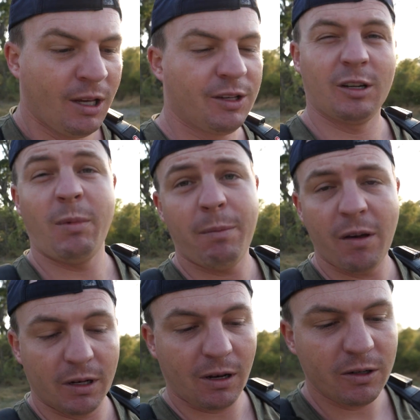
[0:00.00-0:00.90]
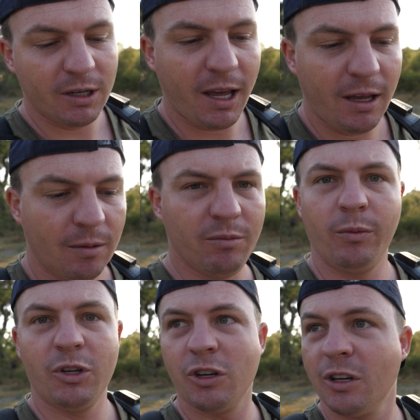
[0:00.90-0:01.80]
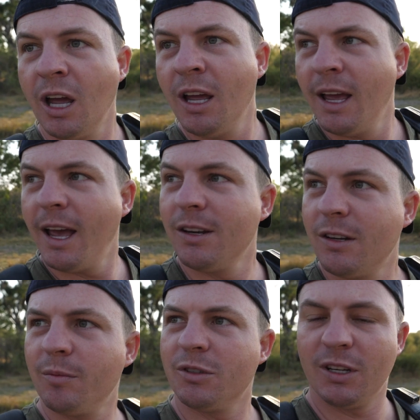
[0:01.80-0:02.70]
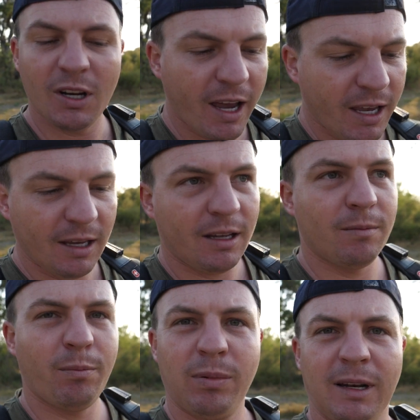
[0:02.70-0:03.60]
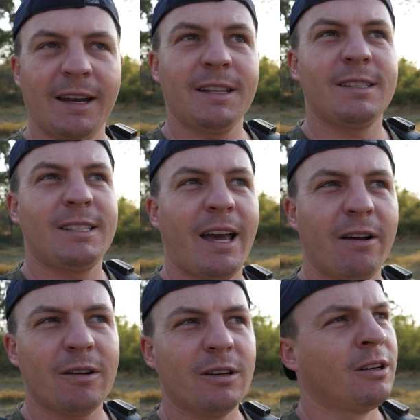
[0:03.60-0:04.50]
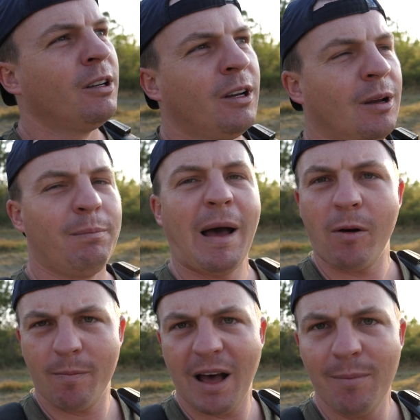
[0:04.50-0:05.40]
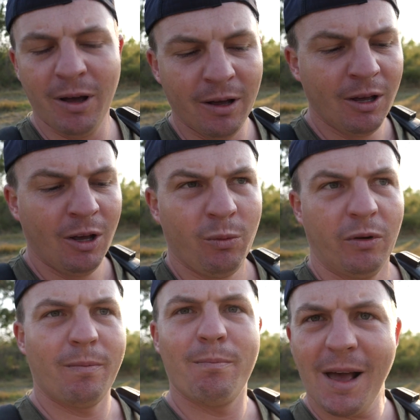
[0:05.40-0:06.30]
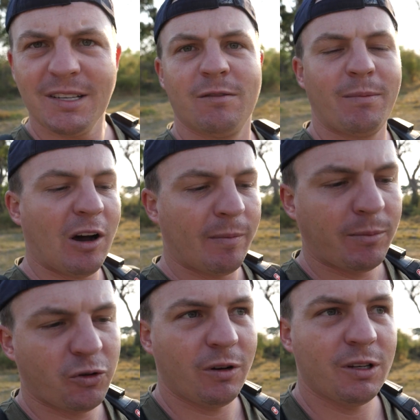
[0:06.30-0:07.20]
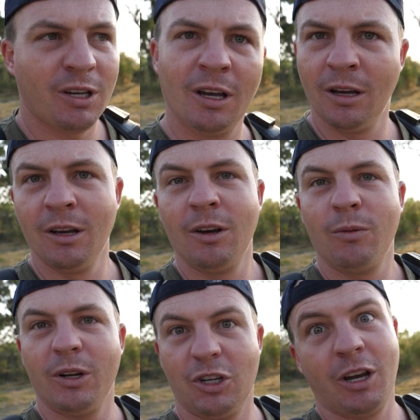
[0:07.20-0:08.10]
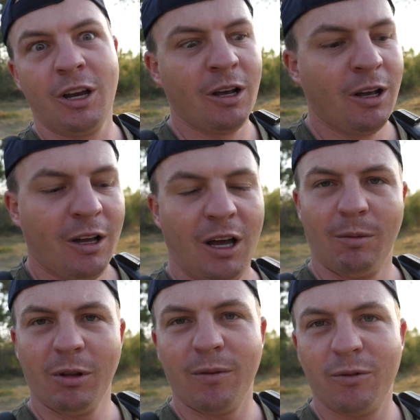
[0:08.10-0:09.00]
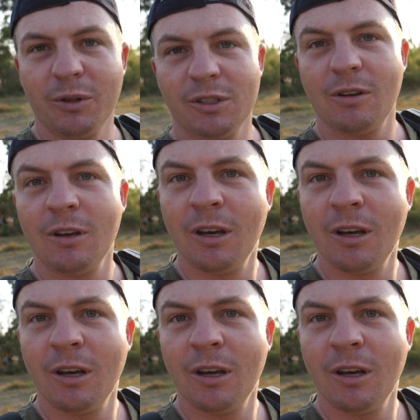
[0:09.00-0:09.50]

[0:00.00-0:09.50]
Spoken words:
It's going to be a bit of a long day, but we should end up tonight in Planetara Baobab with the massive baobab trees, which I'm looking forward to.